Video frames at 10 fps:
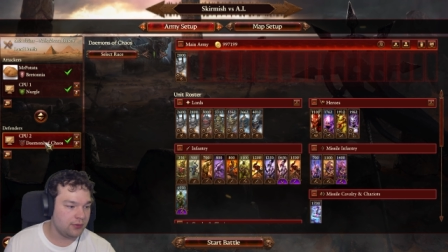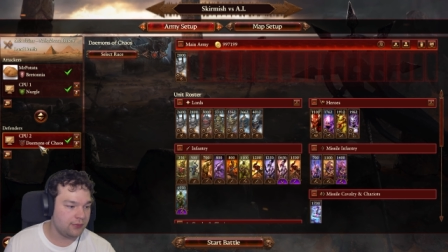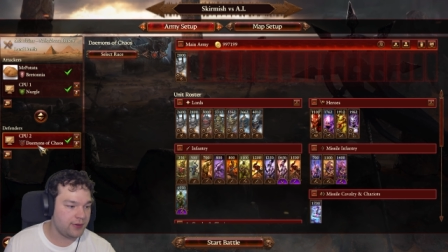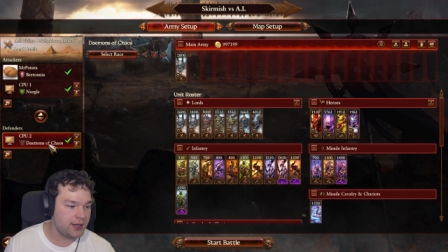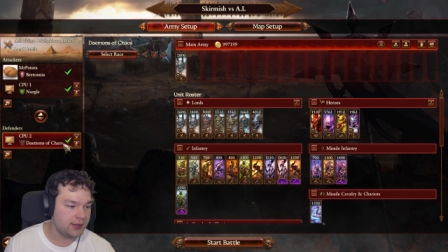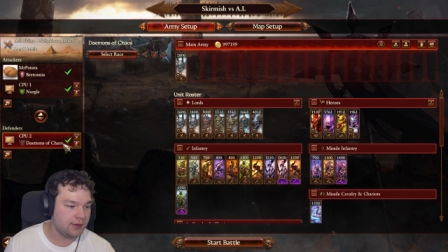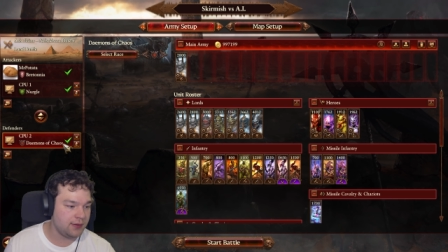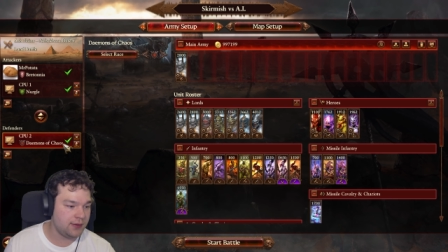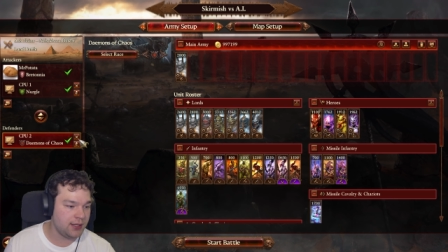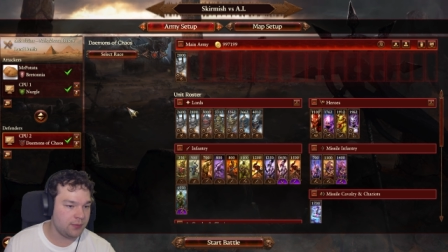fight
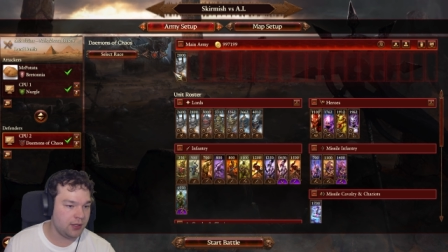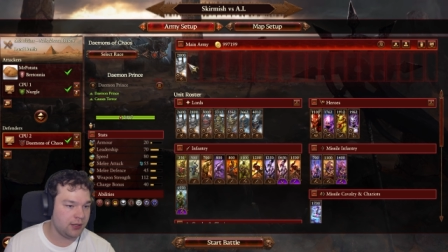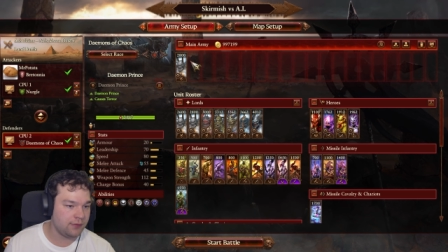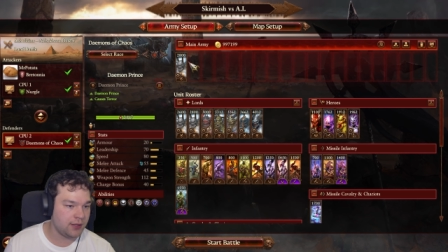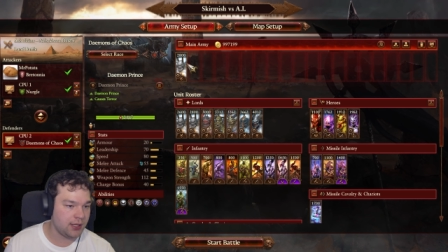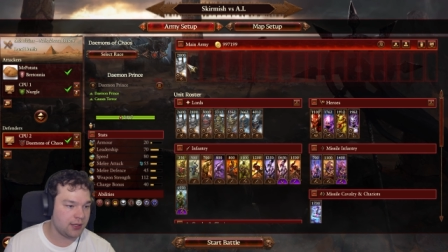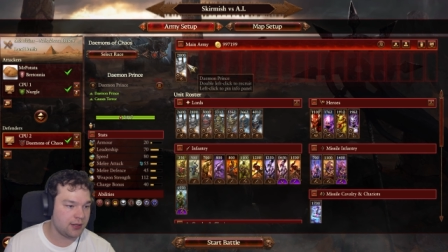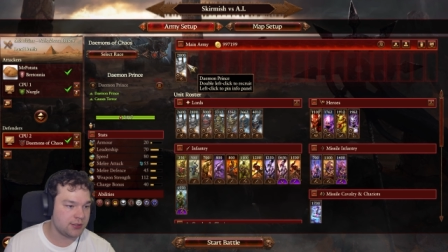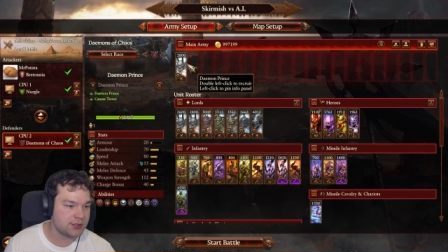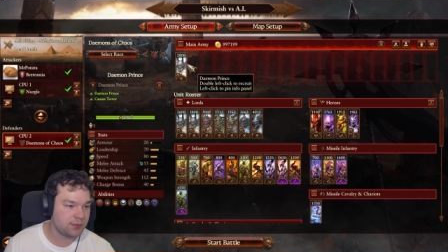the Daemon of
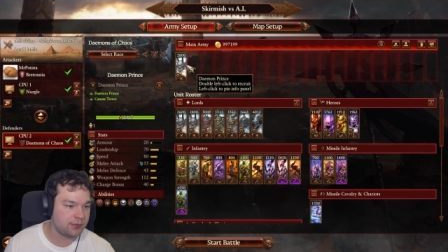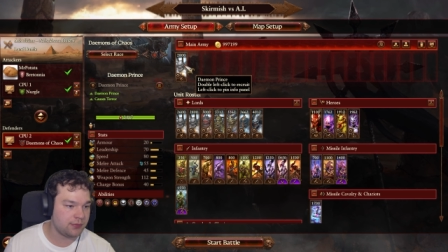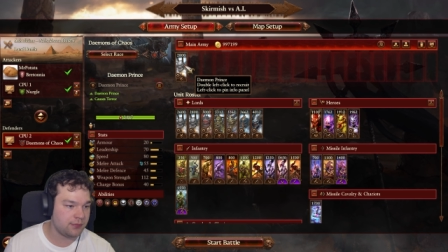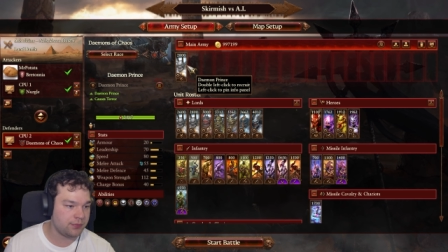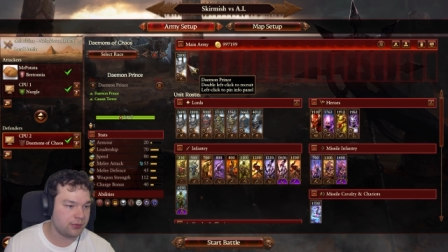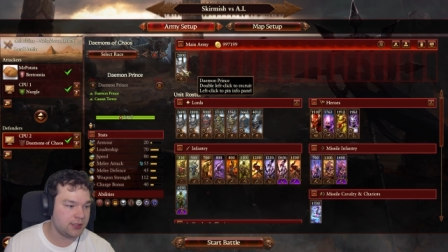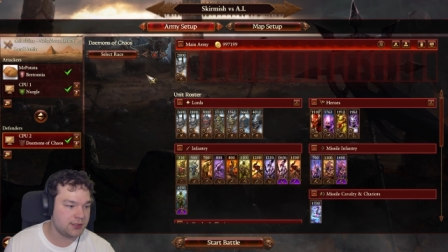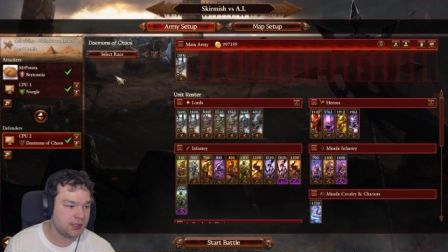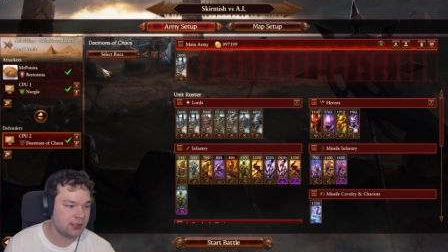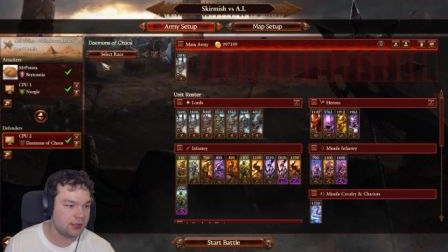Chaos
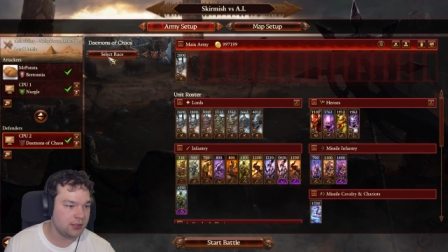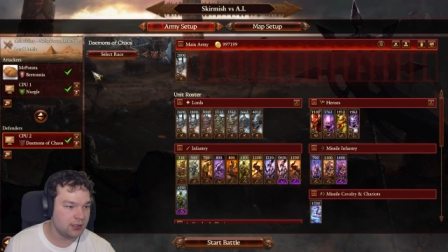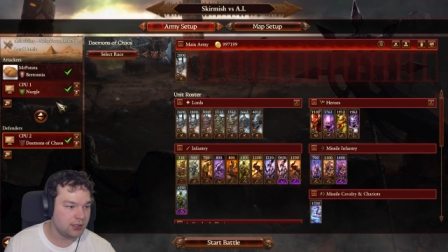Prince here